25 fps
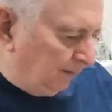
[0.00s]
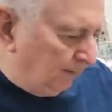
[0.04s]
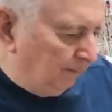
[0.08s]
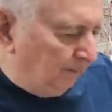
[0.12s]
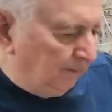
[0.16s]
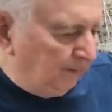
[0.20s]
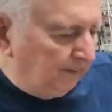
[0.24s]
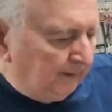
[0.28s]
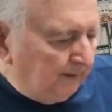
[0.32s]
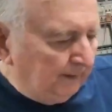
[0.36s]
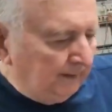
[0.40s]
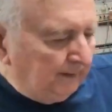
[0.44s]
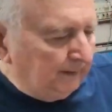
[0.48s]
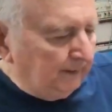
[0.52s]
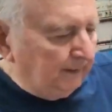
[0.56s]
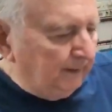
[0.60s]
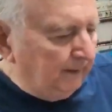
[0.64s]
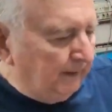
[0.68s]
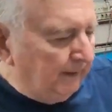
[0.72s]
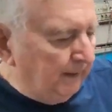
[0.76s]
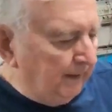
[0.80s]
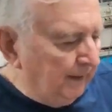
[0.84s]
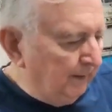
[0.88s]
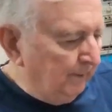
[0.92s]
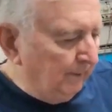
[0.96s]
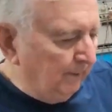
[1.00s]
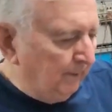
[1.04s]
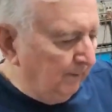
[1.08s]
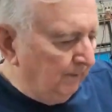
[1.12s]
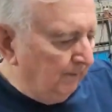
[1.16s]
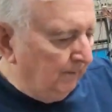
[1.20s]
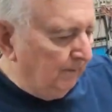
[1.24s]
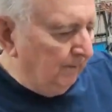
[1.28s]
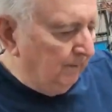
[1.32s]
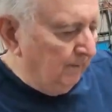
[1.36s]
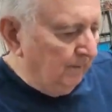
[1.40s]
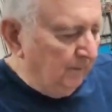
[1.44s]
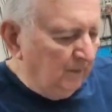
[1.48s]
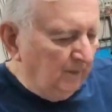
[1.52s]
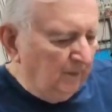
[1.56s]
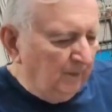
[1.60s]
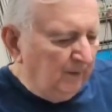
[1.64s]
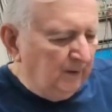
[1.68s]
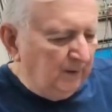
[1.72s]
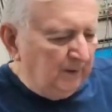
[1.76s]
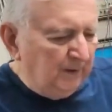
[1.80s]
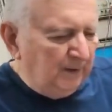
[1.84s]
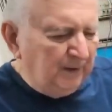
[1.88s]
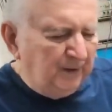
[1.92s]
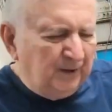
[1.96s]
I'm going to take the cable.
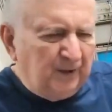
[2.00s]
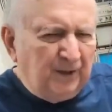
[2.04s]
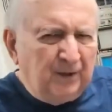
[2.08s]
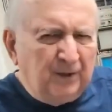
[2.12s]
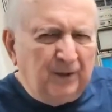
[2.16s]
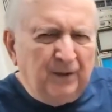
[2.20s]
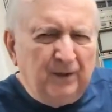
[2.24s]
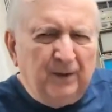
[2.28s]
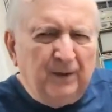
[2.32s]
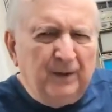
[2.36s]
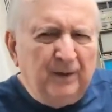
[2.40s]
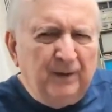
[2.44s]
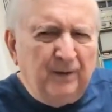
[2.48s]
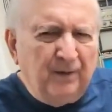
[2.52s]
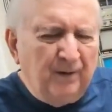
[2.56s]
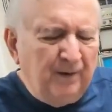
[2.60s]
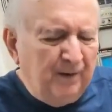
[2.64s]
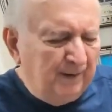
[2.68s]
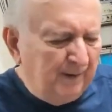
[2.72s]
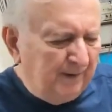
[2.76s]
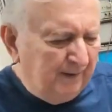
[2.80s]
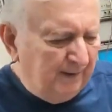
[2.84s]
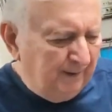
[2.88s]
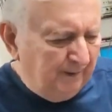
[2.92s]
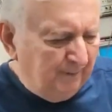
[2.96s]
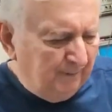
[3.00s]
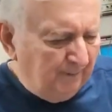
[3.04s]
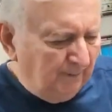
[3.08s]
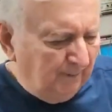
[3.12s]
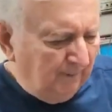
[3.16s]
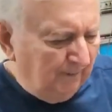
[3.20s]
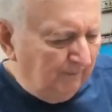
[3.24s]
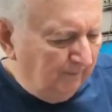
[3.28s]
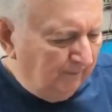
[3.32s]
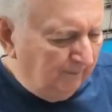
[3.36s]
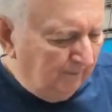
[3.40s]
This is a good Ethernet cable.